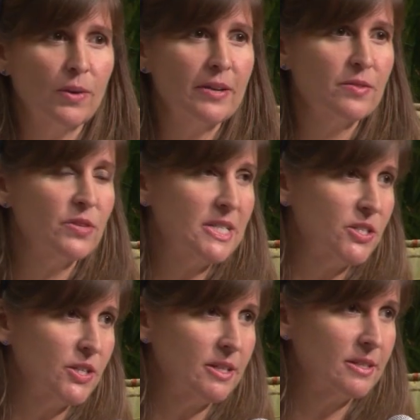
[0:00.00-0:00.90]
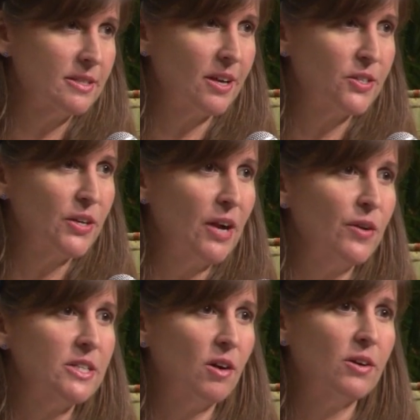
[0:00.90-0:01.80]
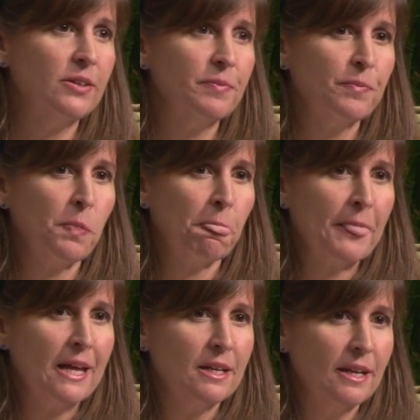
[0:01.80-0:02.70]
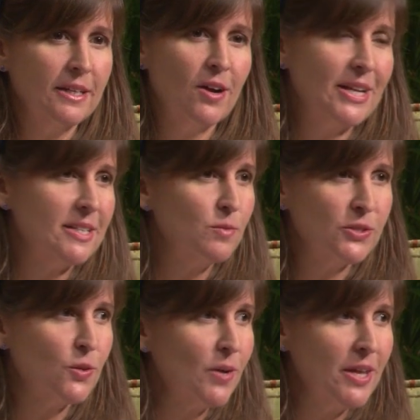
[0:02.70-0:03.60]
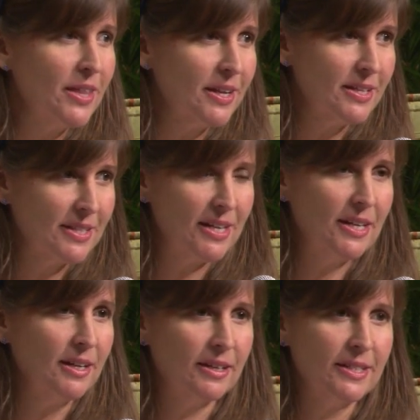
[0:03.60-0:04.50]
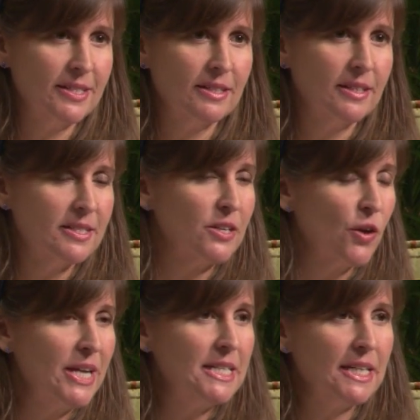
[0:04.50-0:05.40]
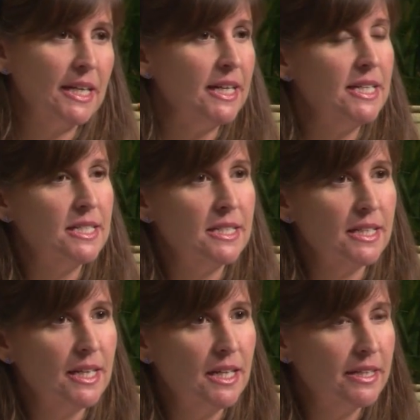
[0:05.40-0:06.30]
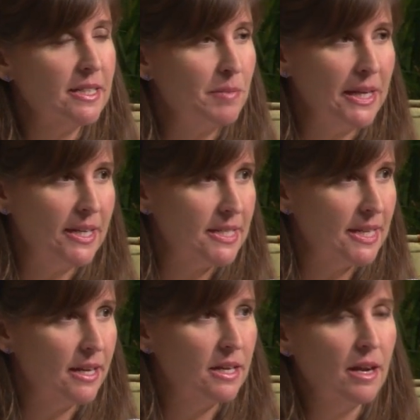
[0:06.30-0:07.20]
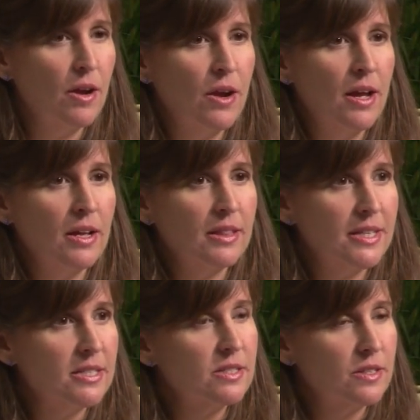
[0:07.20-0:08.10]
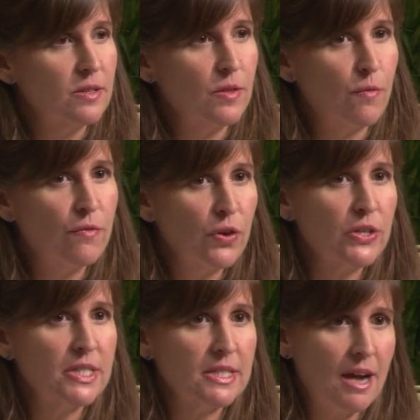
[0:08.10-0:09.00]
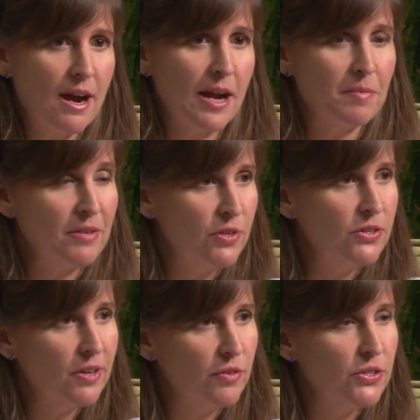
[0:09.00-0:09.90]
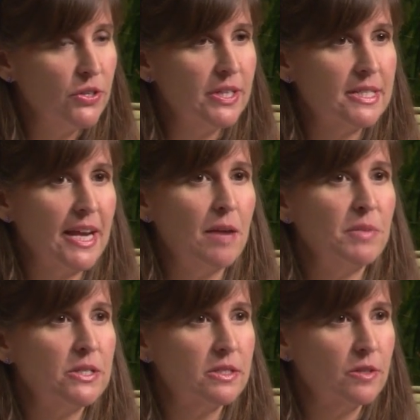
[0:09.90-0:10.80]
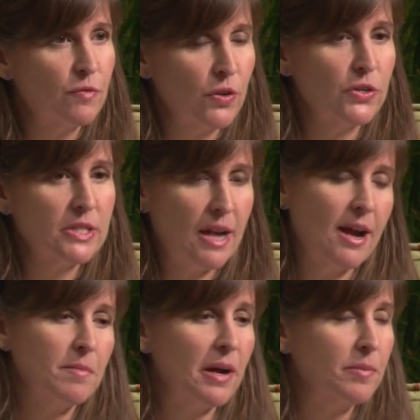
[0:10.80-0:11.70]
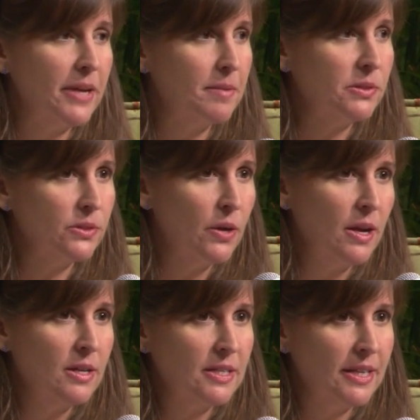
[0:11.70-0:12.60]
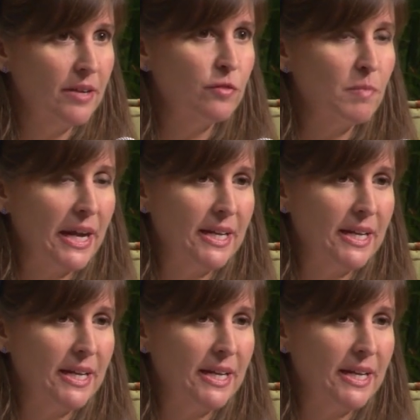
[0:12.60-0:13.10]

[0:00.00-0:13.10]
one of the physicians, Dr. Gary Dahl, I said, well, so what do you think of this idea? Is it crazy? And he looked at me and he said, this is the first time, if you do this game, this is the first time I'll be able to give my